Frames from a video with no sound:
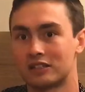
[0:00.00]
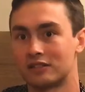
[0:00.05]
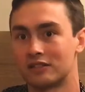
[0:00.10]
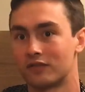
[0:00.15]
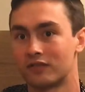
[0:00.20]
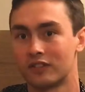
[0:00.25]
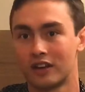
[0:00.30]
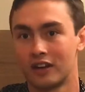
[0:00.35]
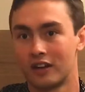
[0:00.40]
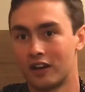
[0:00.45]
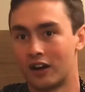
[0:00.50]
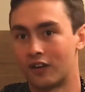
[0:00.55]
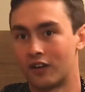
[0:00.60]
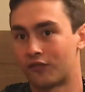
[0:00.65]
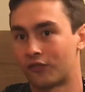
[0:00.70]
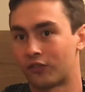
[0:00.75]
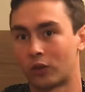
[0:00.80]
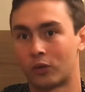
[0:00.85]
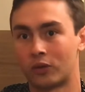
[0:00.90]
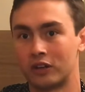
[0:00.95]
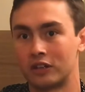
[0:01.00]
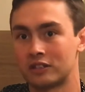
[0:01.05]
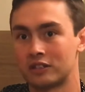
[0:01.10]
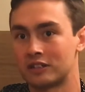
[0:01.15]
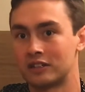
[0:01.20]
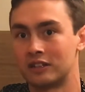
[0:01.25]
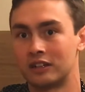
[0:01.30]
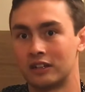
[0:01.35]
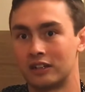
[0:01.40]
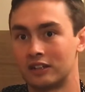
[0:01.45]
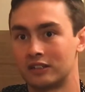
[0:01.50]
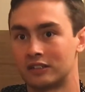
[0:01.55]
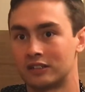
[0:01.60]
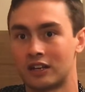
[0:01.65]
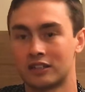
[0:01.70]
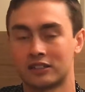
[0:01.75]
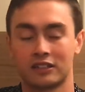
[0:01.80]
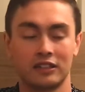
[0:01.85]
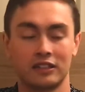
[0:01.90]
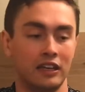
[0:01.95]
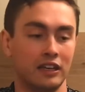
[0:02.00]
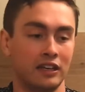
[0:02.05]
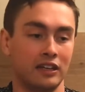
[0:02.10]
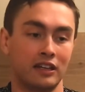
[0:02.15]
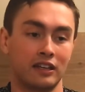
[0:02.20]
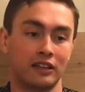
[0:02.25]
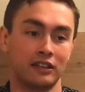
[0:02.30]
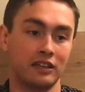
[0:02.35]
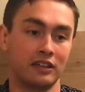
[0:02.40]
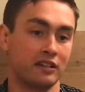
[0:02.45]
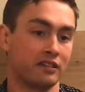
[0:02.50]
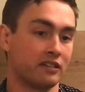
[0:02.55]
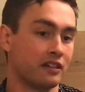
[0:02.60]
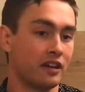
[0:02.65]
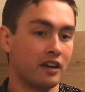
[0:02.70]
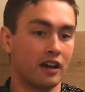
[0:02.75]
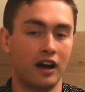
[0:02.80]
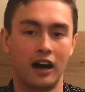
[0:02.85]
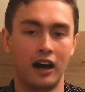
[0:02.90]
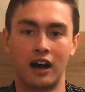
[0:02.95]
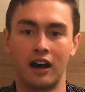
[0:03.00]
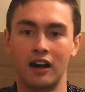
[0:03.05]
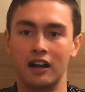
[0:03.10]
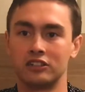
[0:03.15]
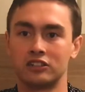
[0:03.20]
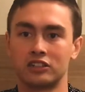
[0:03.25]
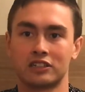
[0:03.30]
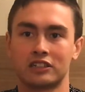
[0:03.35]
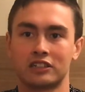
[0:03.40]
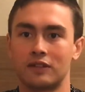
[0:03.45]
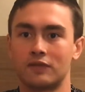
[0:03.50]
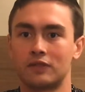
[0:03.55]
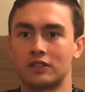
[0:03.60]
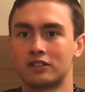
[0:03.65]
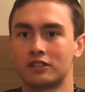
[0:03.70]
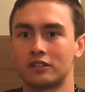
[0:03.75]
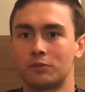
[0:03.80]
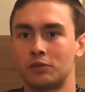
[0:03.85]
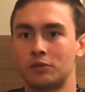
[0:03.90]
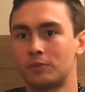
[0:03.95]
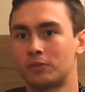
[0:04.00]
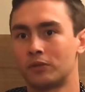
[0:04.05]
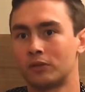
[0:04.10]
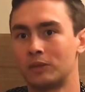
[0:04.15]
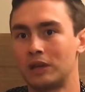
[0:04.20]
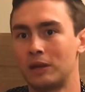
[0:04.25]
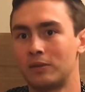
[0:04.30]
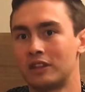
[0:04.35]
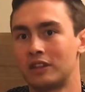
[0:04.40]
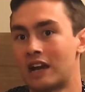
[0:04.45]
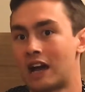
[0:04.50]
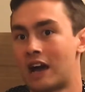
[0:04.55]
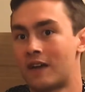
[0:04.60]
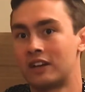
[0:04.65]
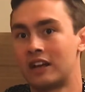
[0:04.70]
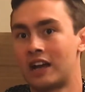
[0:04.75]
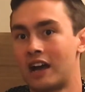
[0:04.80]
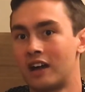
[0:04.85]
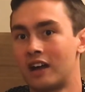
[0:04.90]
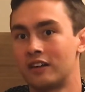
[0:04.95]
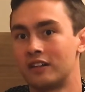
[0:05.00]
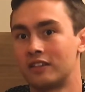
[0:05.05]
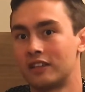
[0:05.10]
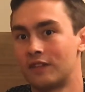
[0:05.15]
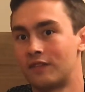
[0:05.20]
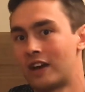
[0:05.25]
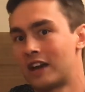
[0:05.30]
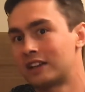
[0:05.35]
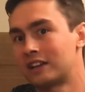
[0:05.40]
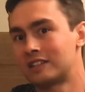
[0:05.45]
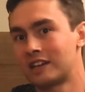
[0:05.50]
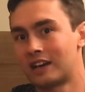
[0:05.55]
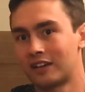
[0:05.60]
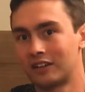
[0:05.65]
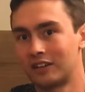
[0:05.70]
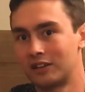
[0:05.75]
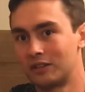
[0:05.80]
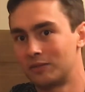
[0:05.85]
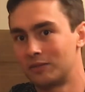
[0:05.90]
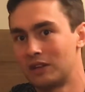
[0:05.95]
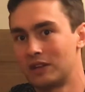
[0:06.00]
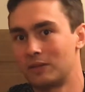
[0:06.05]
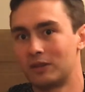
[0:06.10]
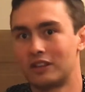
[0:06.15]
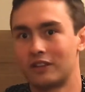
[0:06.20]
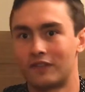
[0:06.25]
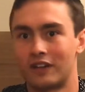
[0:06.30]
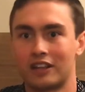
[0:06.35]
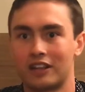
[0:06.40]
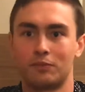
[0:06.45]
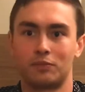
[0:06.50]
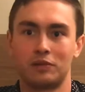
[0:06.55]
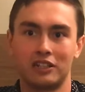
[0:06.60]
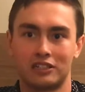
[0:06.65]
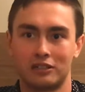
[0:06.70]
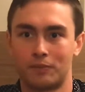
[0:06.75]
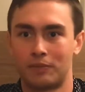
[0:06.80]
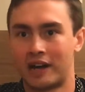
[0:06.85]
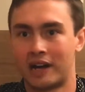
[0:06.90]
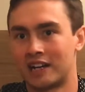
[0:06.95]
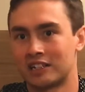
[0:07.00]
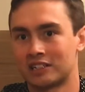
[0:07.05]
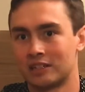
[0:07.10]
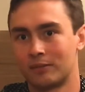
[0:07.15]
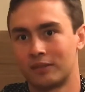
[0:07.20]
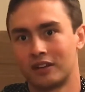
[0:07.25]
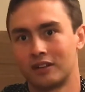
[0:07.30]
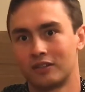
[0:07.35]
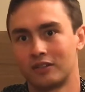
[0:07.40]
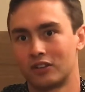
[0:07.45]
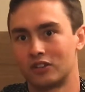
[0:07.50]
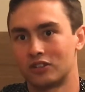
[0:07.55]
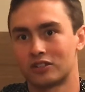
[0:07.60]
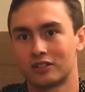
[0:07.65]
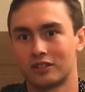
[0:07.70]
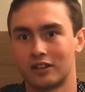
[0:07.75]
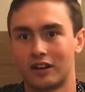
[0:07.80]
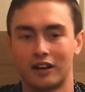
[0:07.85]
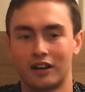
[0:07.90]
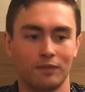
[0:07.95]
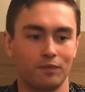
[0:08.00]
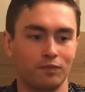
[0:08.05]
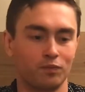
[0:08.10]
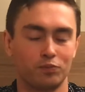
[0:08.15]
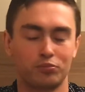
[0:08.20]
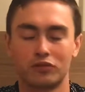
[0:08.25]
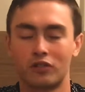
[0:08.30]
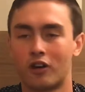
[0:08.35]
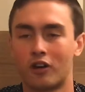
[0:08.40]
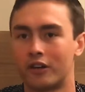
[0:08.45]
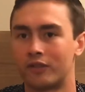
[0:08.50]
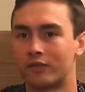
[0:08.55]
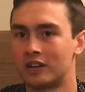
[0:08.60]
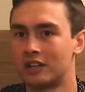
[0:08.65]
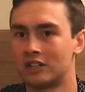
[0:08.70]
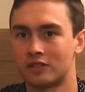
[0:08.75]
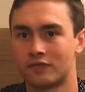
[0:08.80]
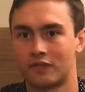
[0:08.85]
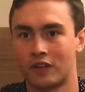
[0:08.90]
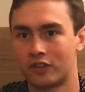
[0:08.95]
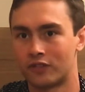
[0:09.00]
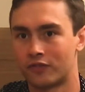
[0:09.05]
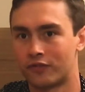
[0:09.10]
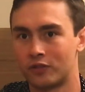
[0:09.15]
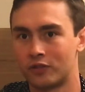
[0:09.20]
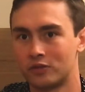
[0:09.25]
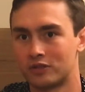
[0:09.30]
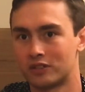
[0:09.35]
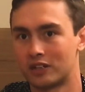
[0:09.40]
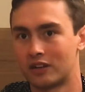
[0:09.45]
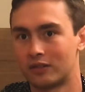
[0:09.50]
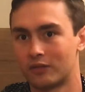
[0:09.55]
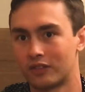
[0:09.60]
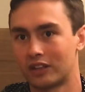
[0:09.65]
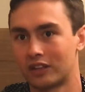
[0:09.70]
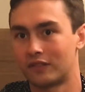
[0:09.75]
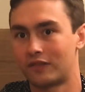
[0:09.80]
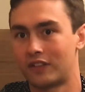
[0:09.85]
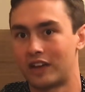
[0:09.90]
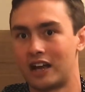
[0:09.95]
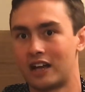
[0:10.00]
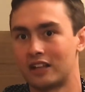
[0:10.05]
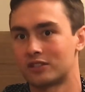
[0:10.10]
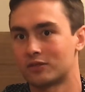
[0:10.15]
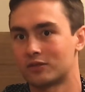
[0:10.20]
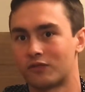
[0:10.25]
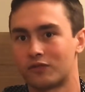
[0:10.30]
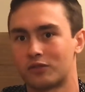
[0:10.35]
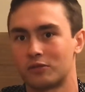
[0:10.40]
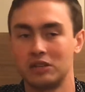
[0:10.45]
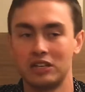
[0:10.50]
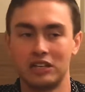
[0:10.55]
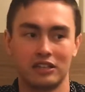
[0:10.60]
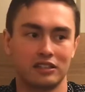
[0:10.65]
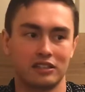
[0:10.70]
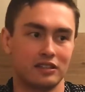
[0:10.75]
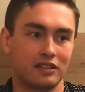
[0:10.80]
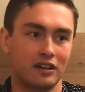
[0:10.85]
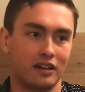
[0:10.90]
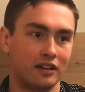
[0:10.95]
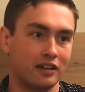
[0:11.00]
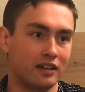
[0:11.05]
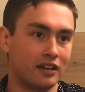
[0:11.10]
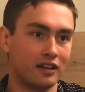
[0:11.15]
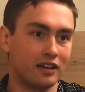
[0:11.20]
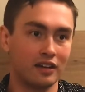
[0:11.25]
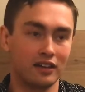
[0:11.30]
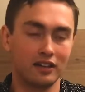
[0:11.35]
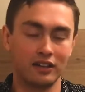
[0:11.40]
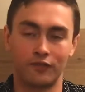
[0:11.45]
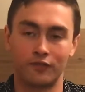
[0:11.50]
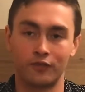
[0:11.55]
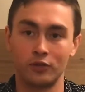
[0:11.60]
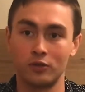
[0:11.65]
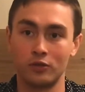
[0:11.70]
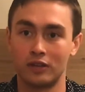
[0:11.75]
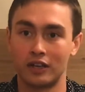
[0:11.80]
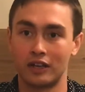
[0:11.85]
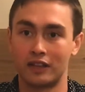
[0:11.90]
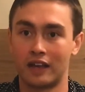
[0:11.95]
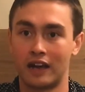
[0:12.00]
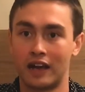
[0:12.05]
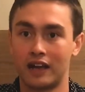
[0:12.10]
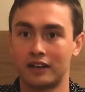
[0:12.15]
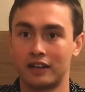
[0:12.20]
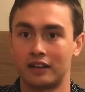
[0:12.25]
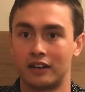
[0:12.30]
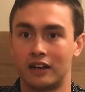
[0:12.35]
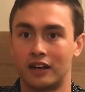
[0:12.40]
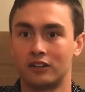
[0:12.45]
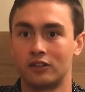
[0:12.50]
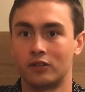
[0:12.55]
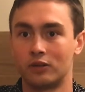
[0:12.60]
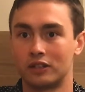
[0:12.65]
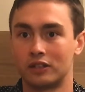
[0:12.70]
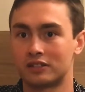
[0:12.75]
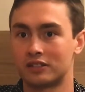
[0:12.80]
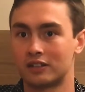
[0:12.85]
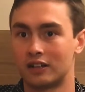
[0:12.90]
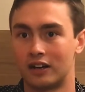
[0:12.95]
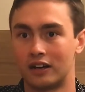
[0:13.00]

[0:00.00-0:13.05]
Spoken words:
of Florence and Tuscany and Italy, and just give it to the people. Maybe they've had Italian, maybe they've had the pizza, pasta, but there's a broad range of other foods that I don't think they've had. So for me, it's the food and that, and I know it's